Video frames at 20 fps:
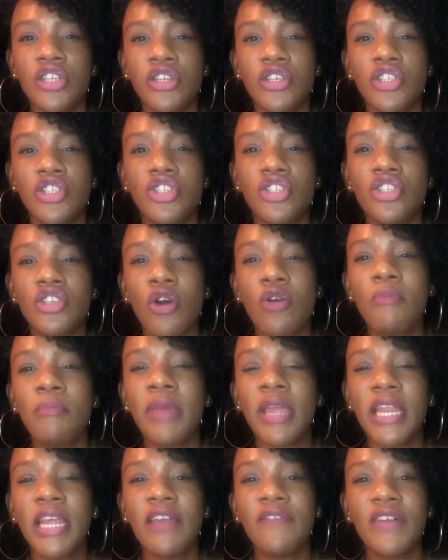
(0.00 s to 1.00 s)
So
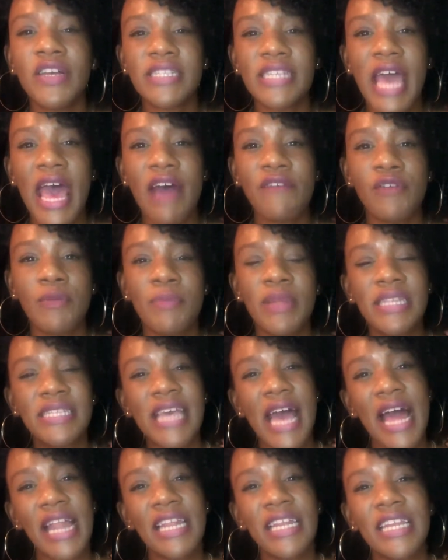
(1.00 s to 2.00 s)
many of us have a
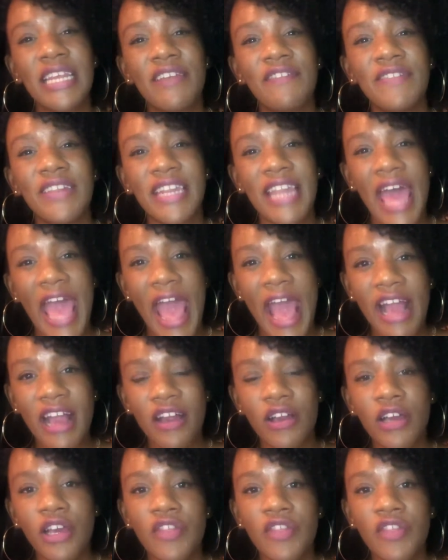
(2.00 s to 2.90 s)
mentality of lack.